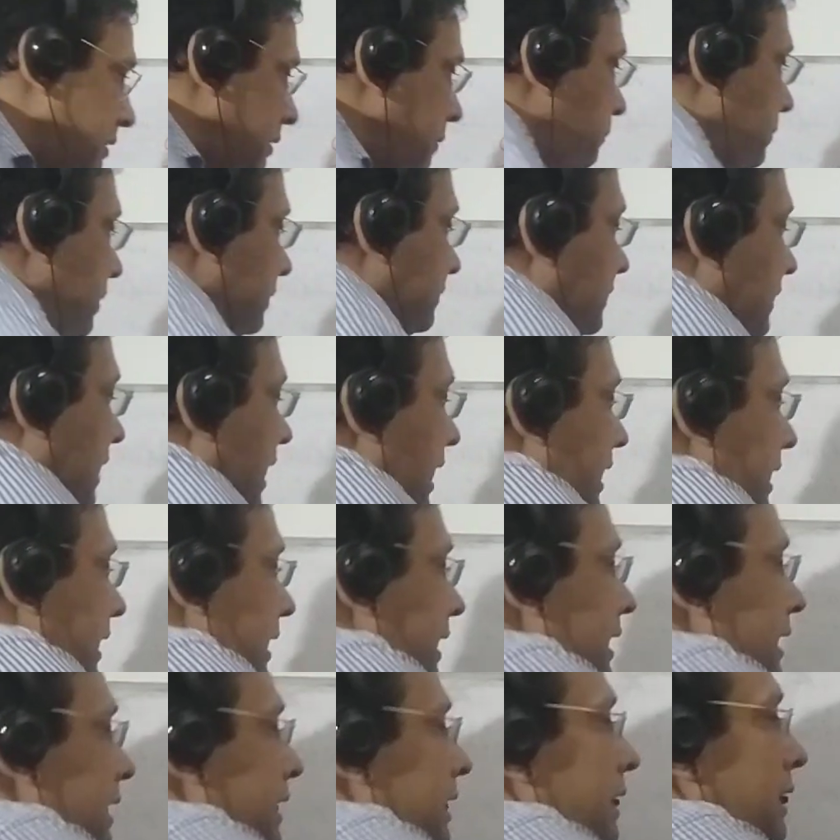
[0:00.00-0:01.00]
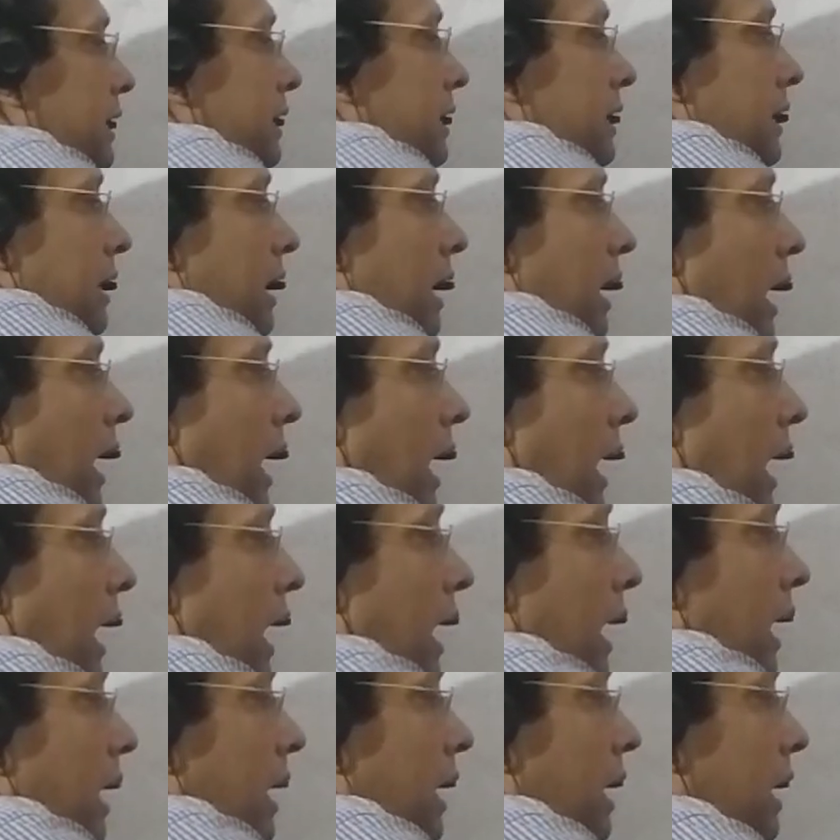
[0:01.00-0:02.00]
basically
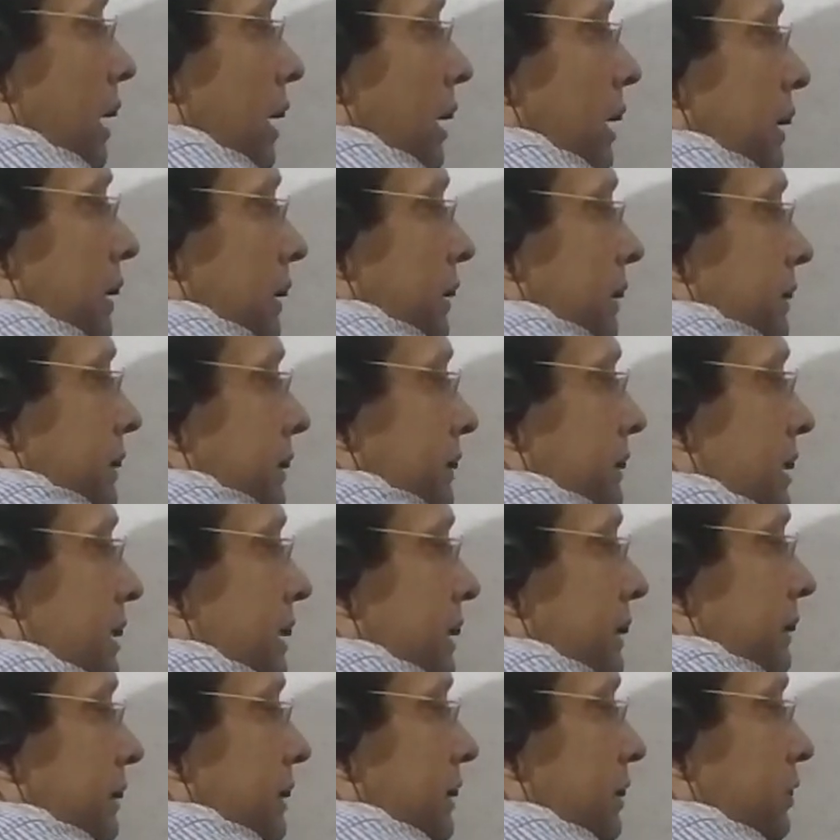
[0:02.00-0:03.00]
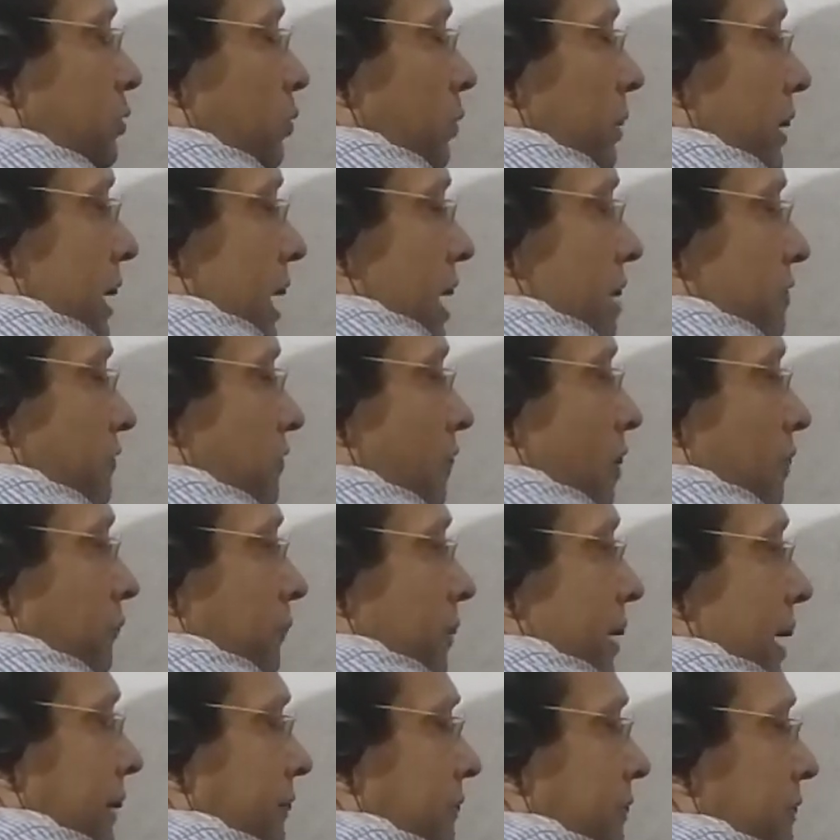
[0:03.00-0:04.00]
written in this way: f
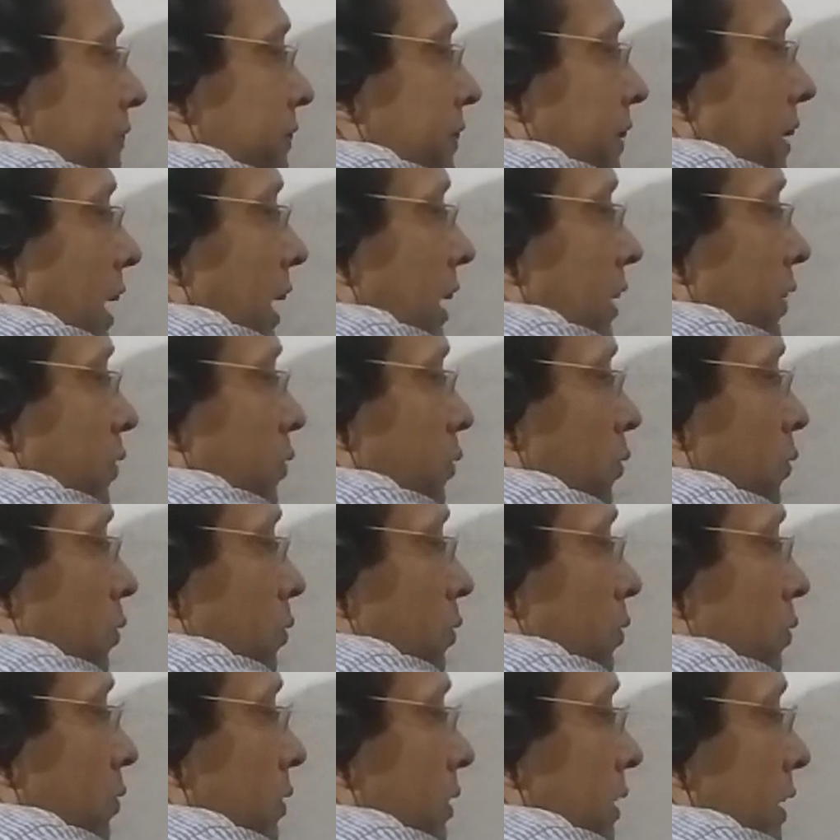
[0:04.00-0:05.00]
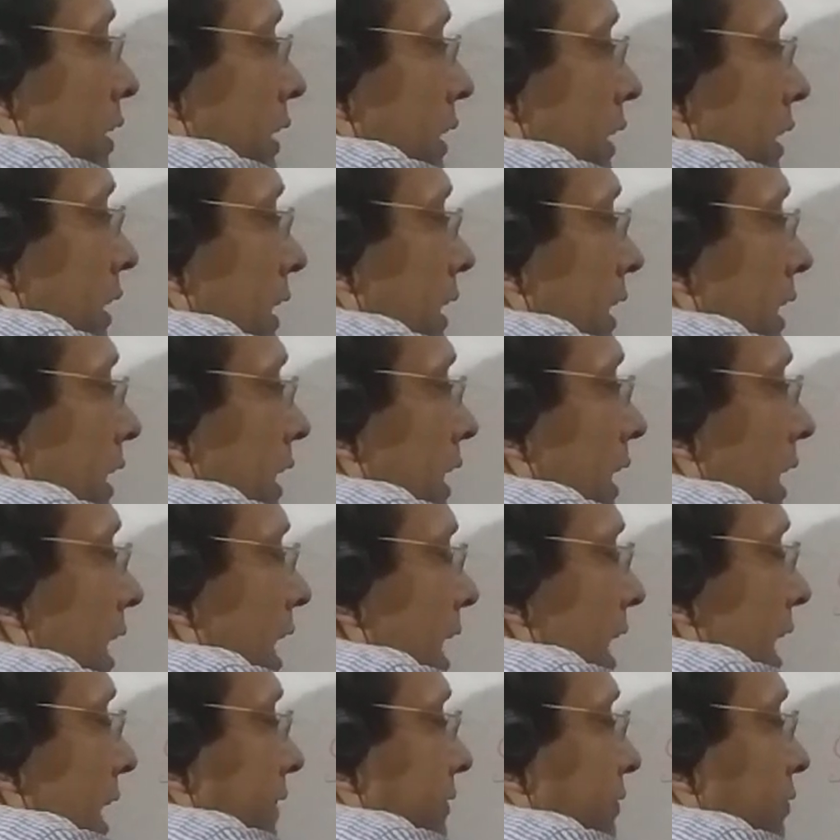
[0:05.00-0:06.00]
of x is equal to
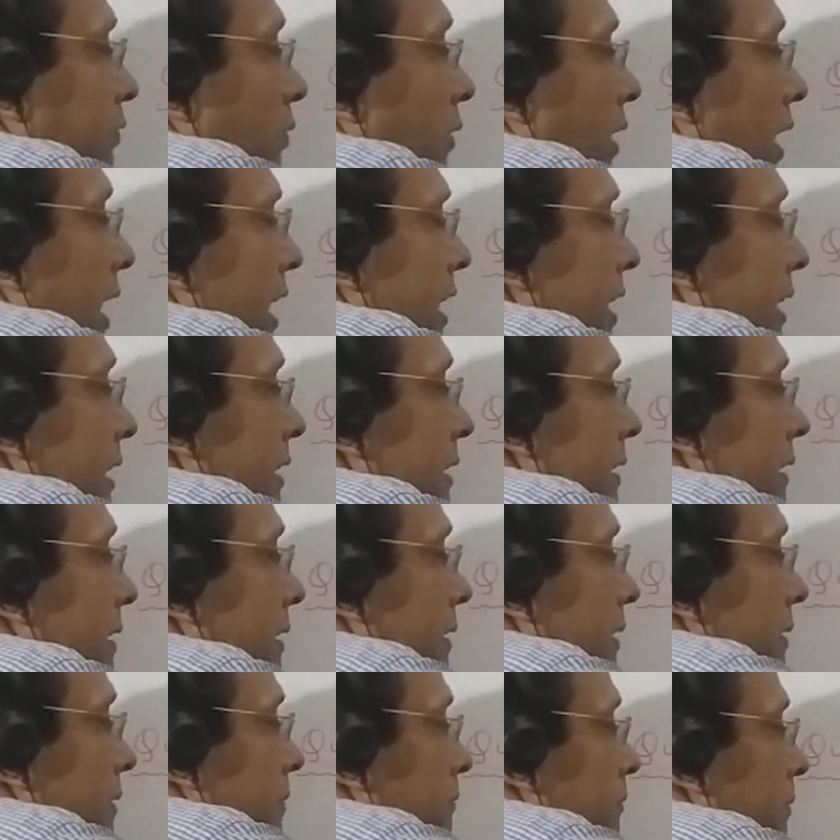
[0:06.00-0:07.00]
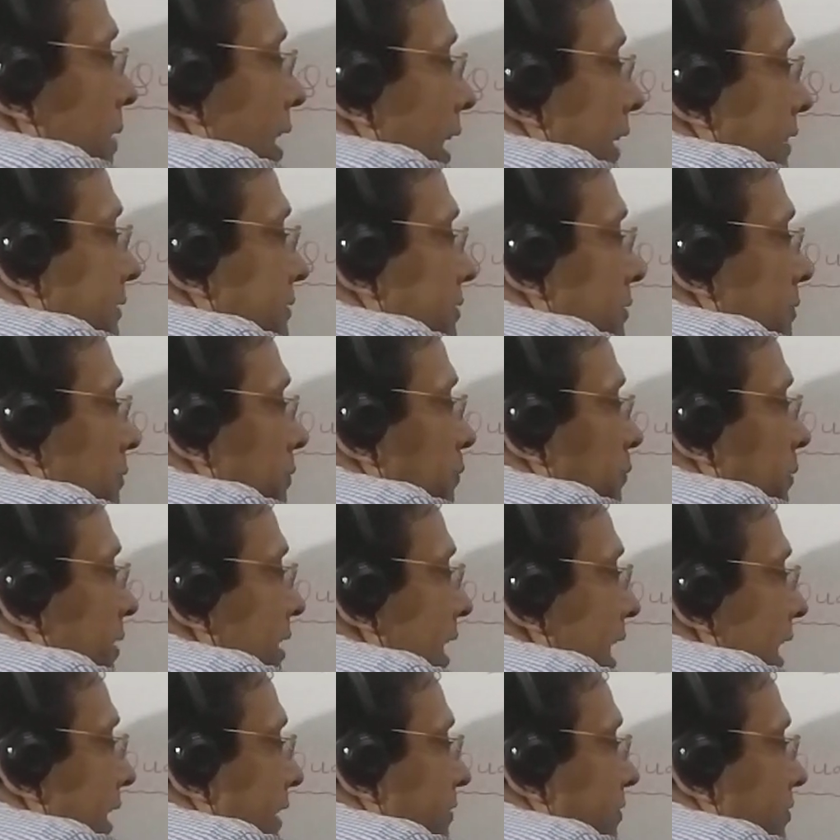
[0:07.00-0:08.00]
ax square plus
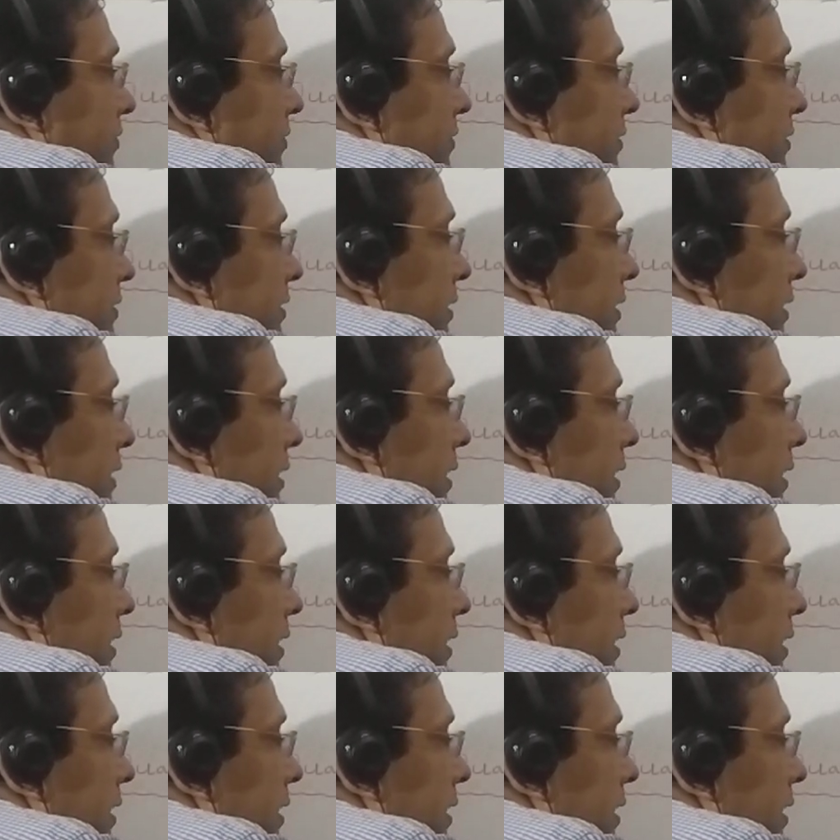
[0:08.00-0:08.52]
bx